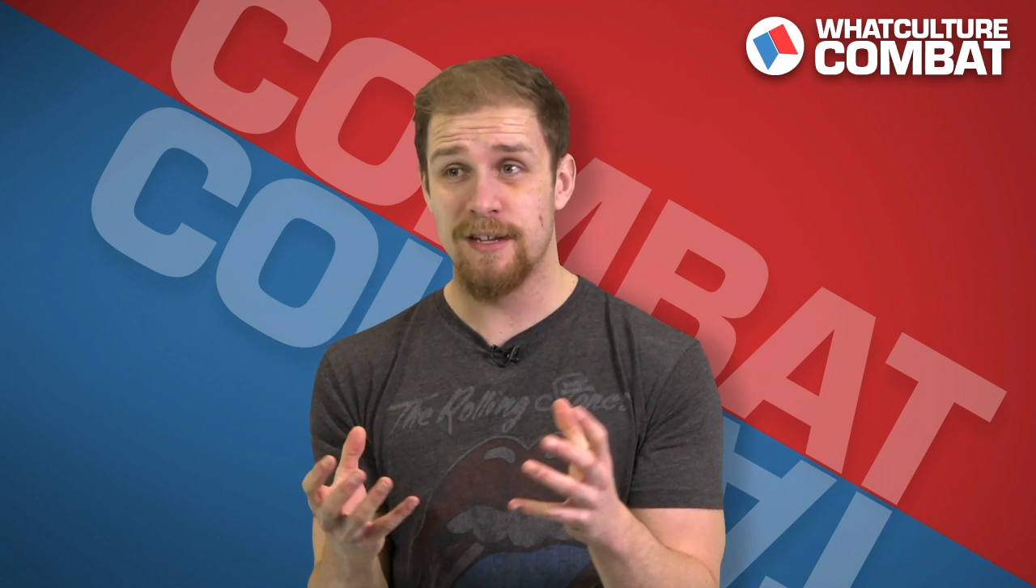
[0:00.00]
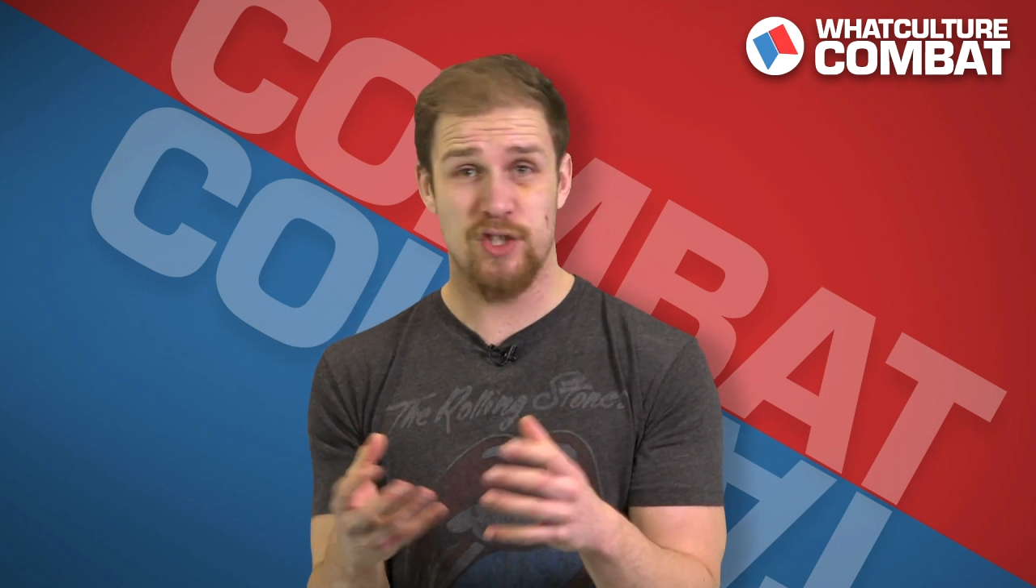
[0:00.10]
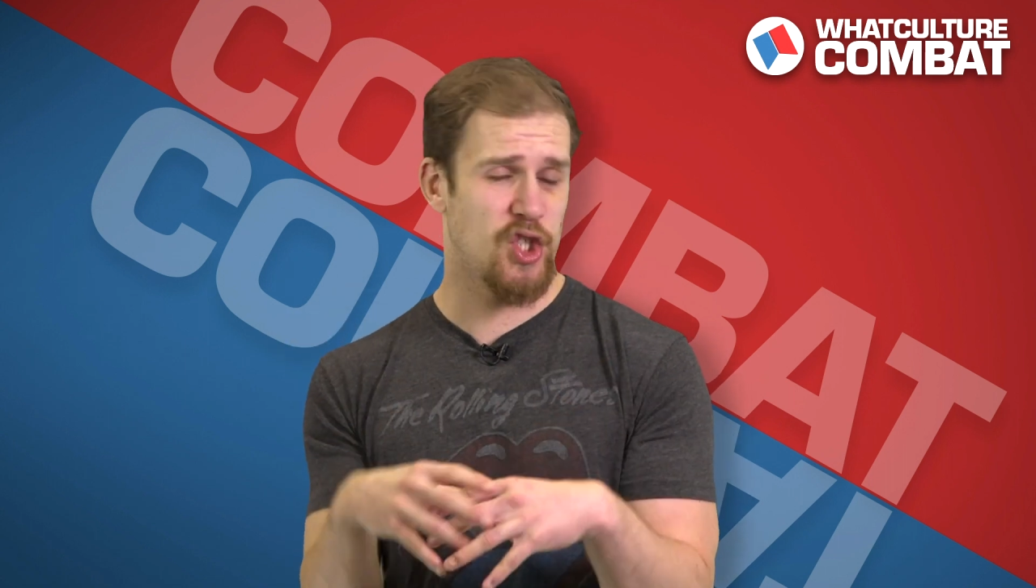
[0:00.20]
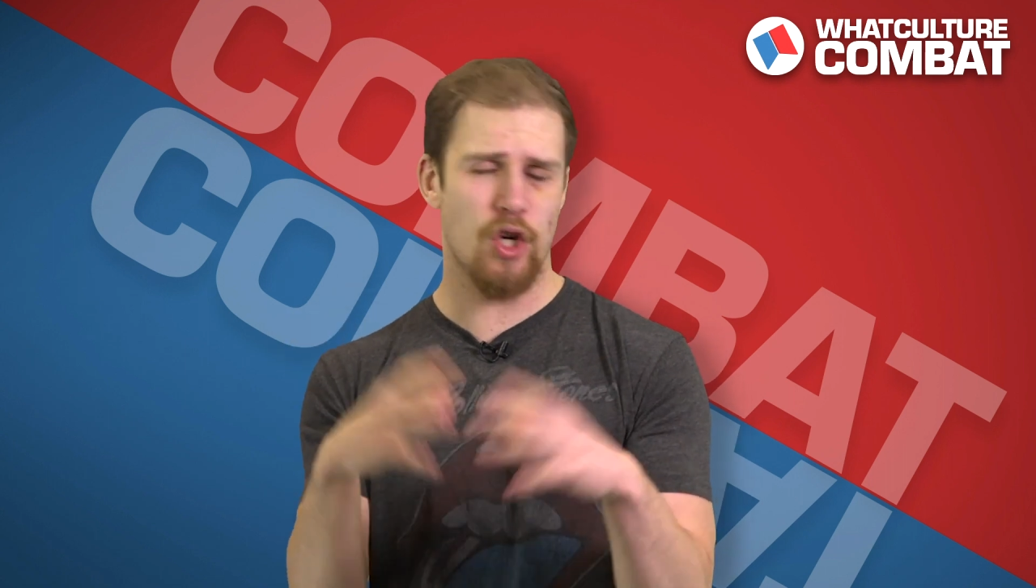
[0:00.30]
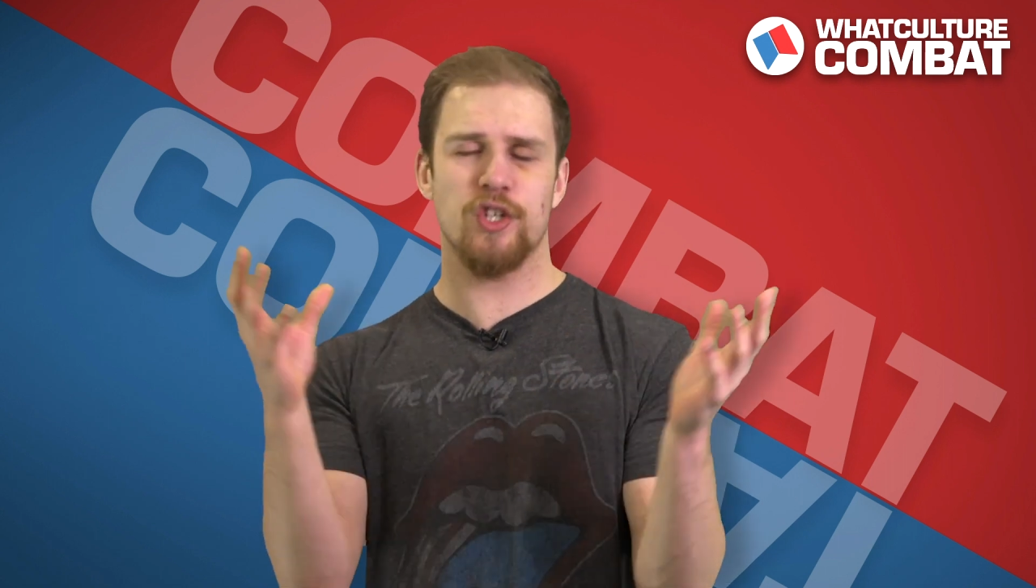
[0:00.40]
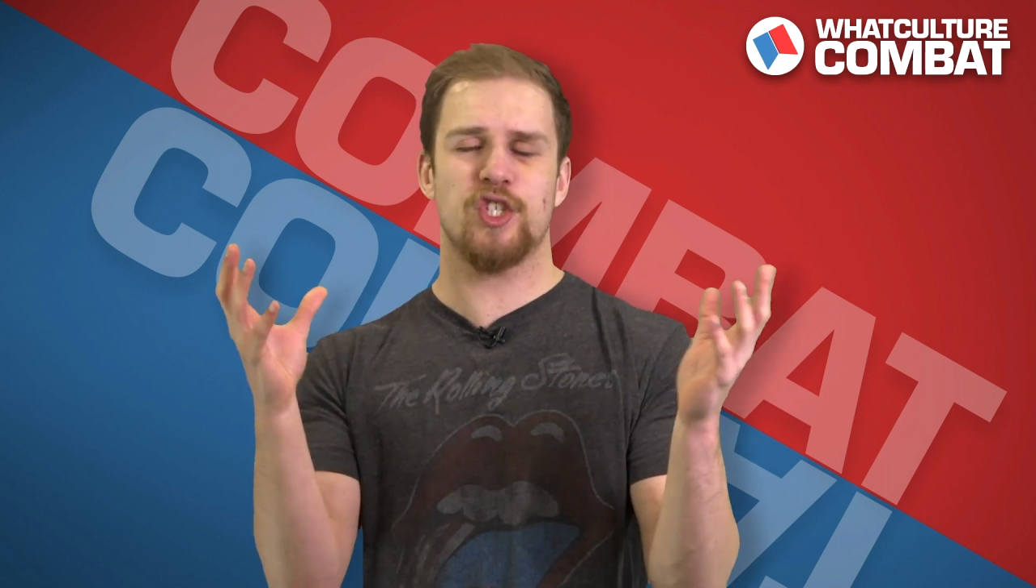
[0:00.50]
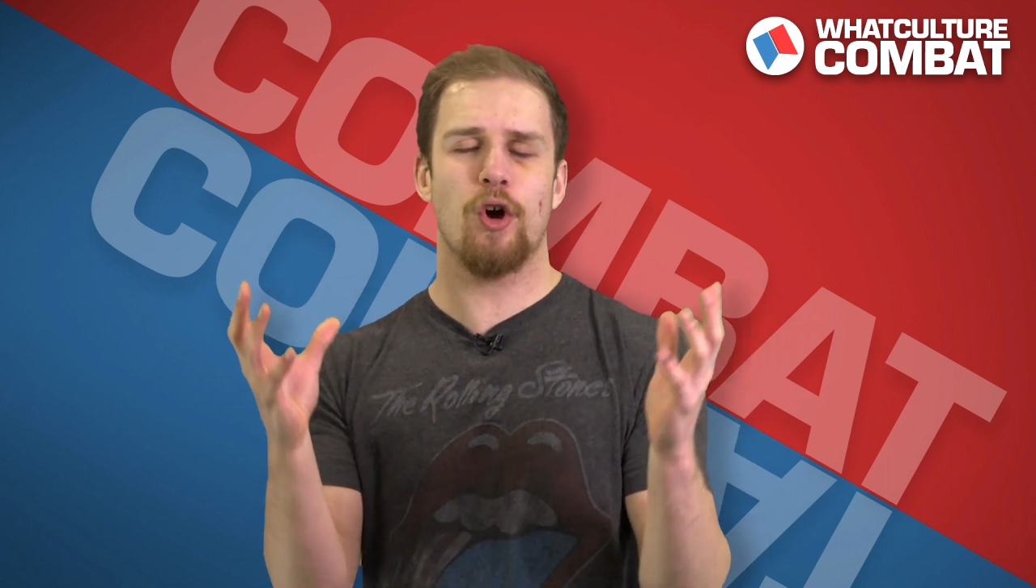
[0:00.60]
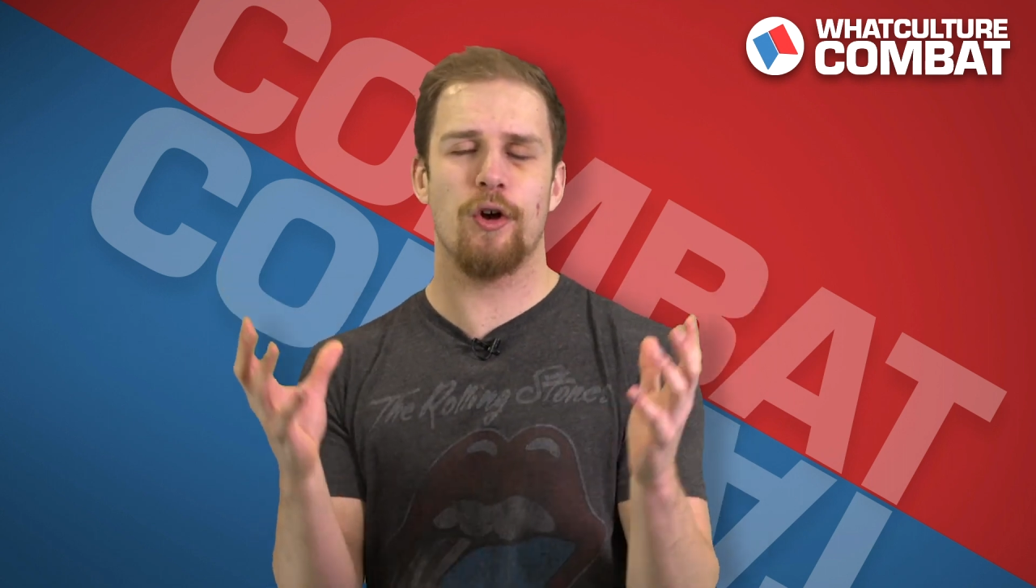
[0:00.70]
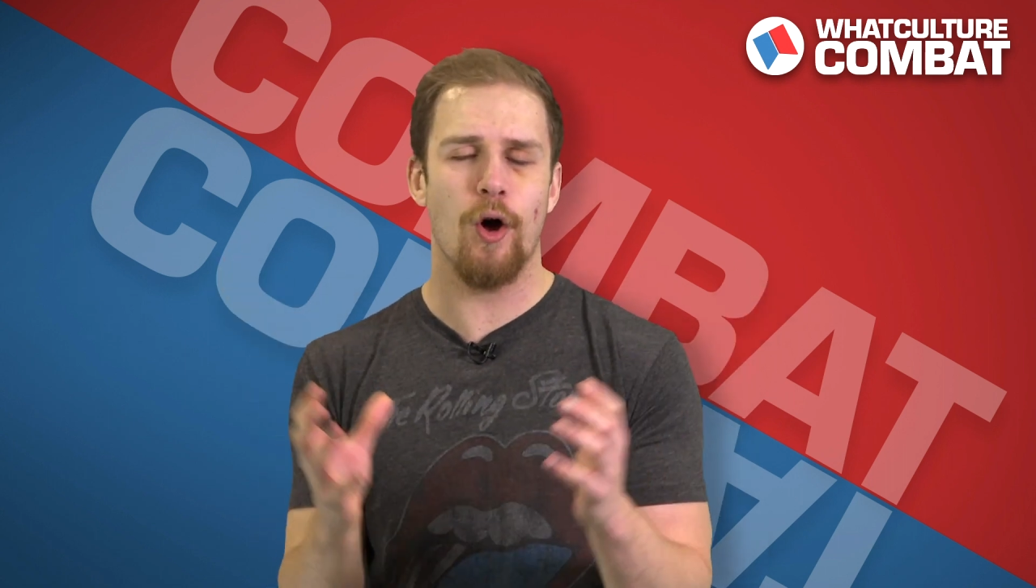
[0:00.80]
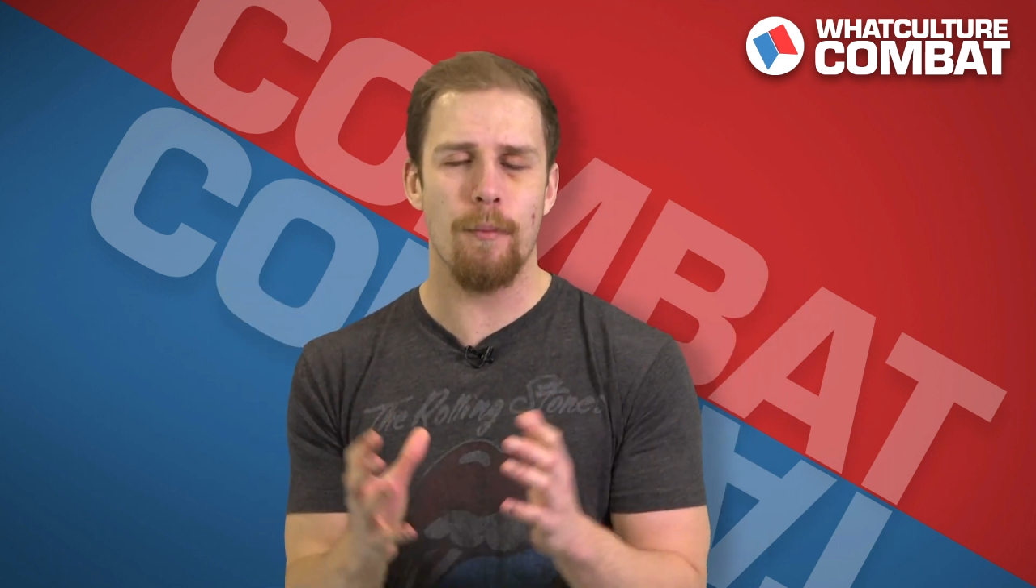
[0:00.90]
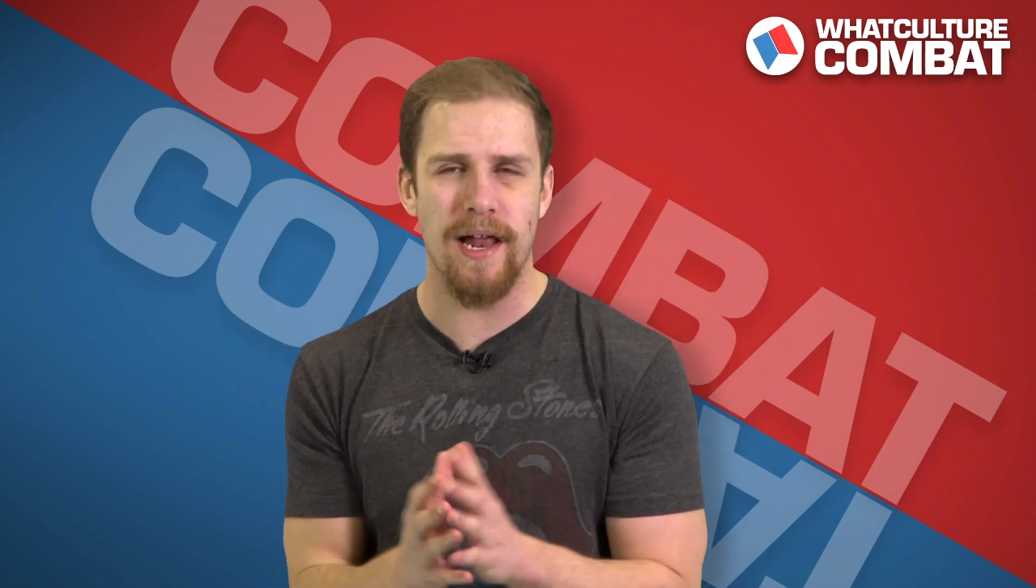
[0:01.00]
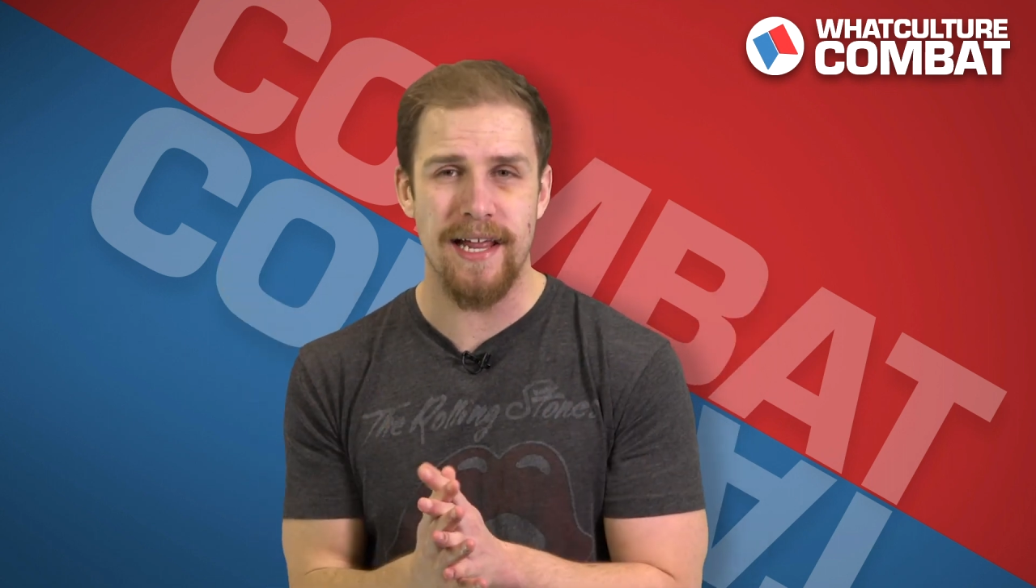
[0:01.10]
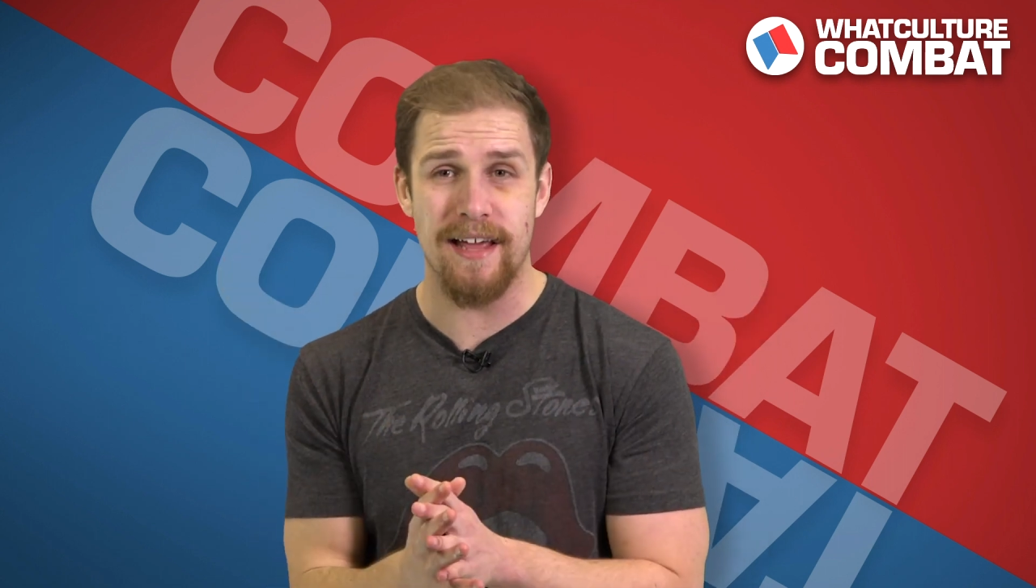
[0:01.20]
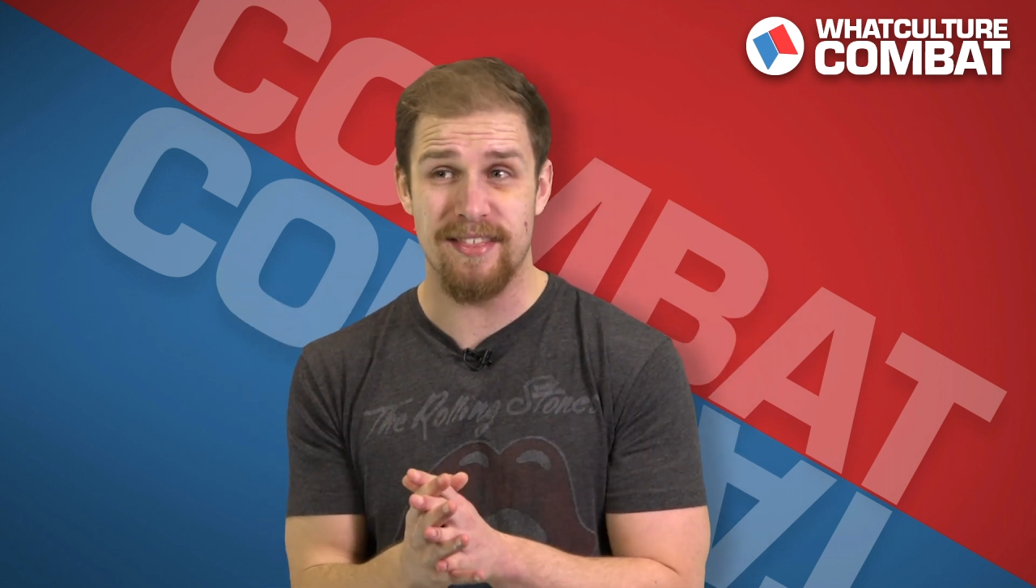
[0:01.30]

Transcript: Sugar Sean O'Malley,